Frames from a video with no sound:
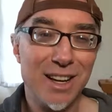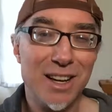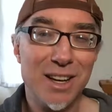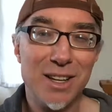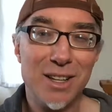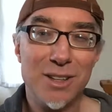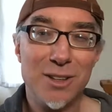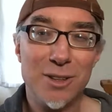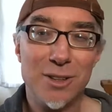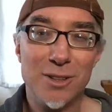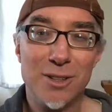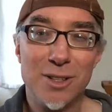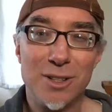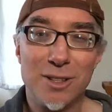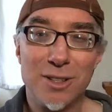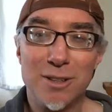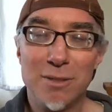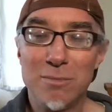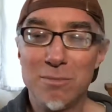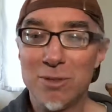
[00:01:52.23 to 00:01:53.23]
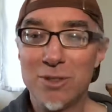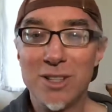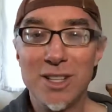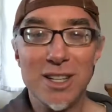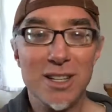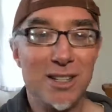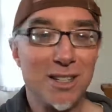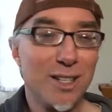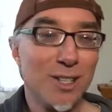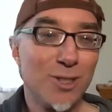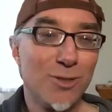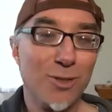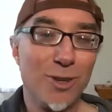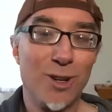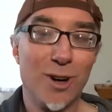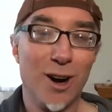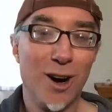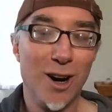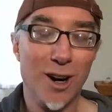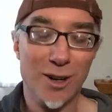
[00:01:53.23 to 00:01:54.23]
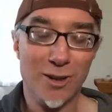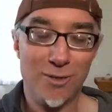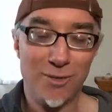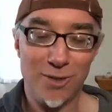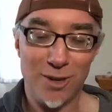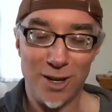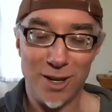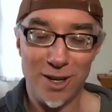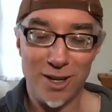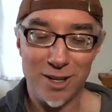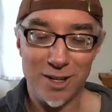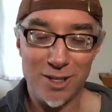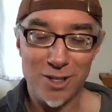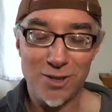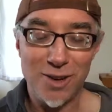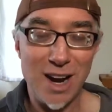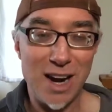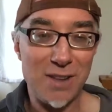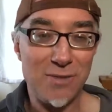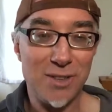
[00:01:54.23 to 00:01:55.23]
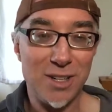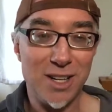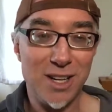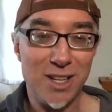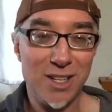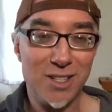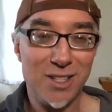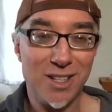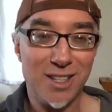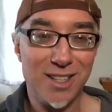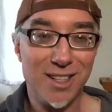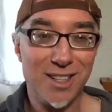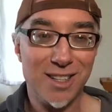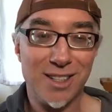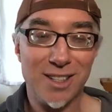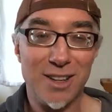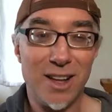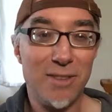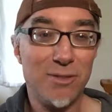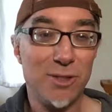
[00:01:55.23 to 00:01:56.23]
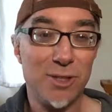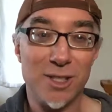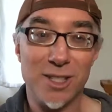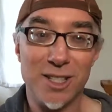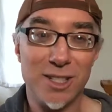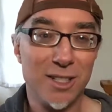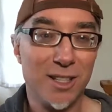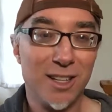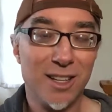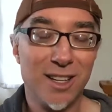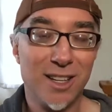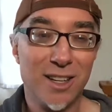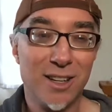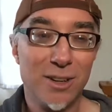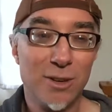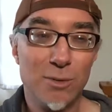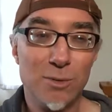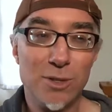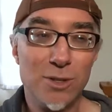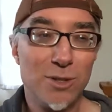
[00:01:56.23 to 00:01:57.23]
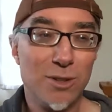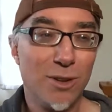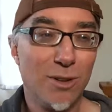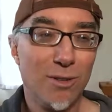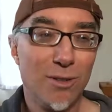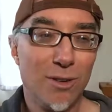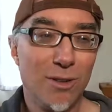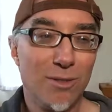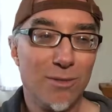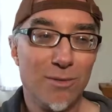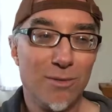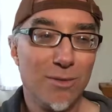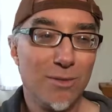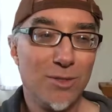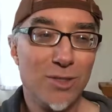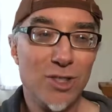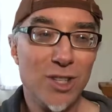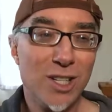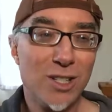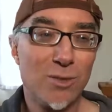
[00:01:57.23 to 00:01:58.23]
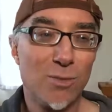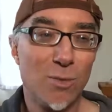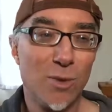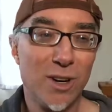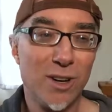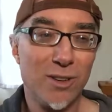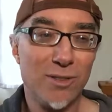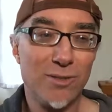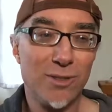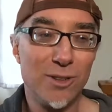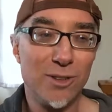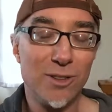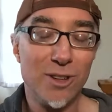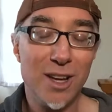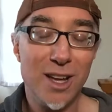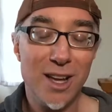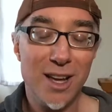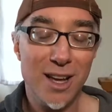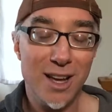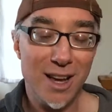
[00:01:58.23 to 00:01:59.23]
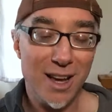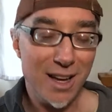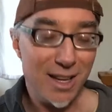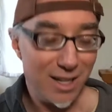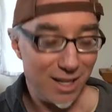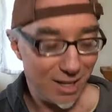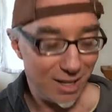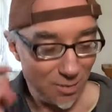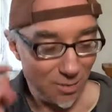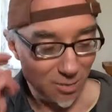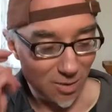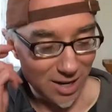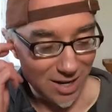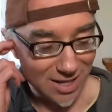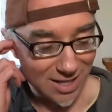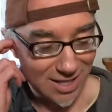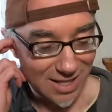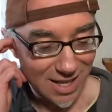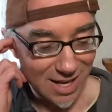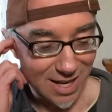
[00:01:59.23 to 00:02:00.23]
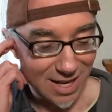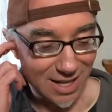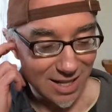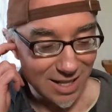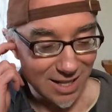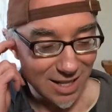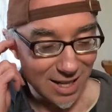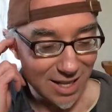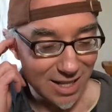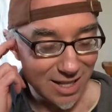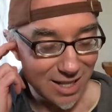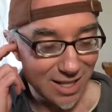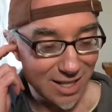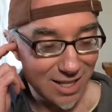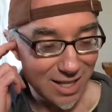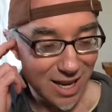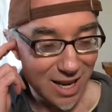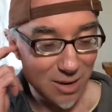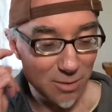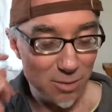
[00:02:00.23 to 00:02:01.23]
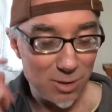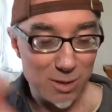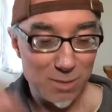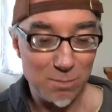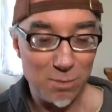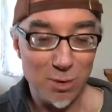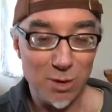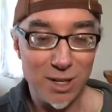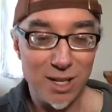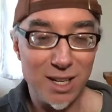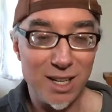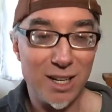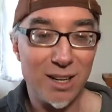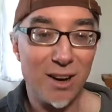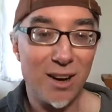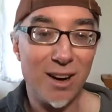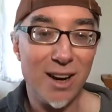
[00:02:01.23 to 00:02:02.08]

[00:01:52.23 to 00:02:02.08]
The complete disregard for stratification and leveling was just wonderful. And what it did in the end of the day was put it in our